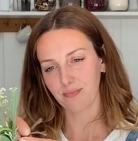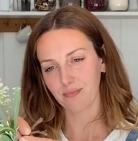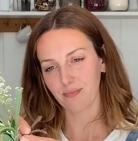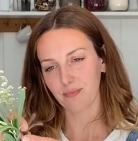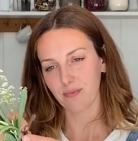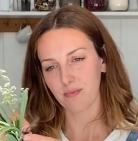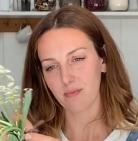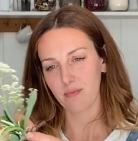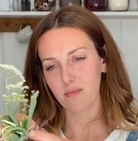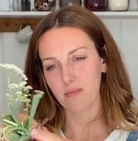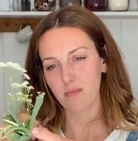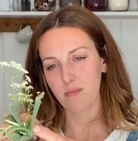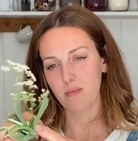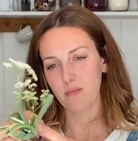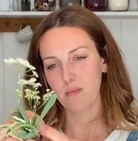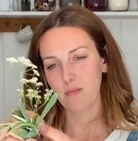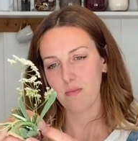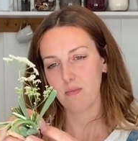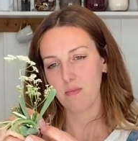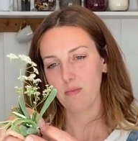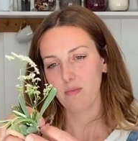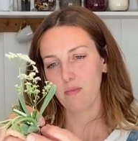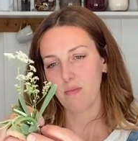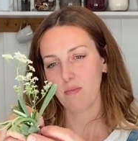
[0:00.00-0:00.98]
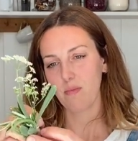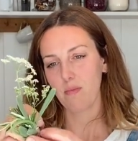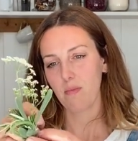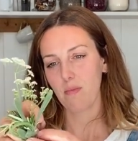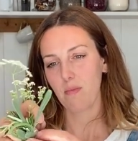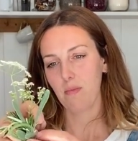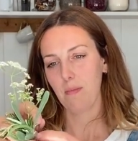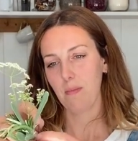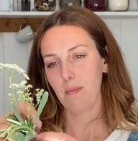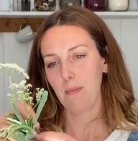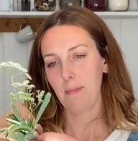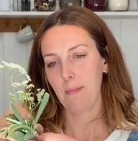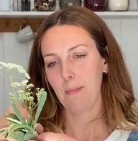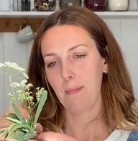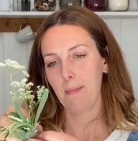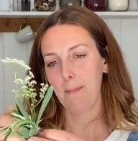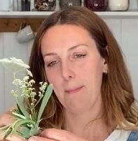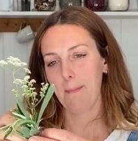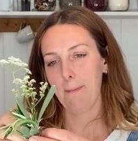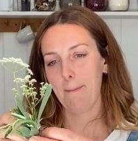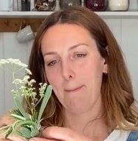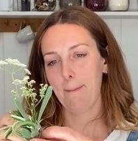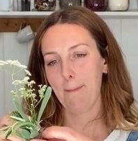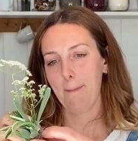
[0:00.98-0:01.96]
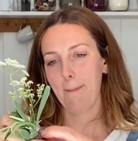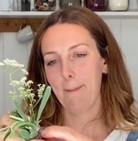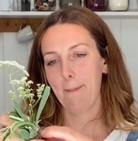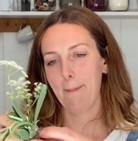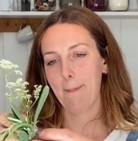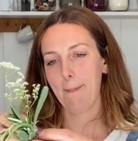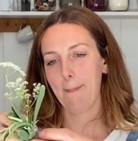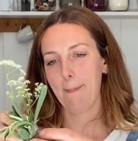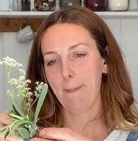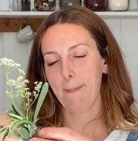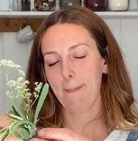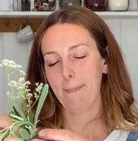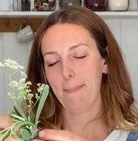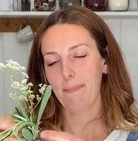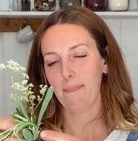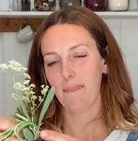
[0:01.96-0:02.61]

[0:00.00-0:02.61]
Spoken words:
(no one is talking)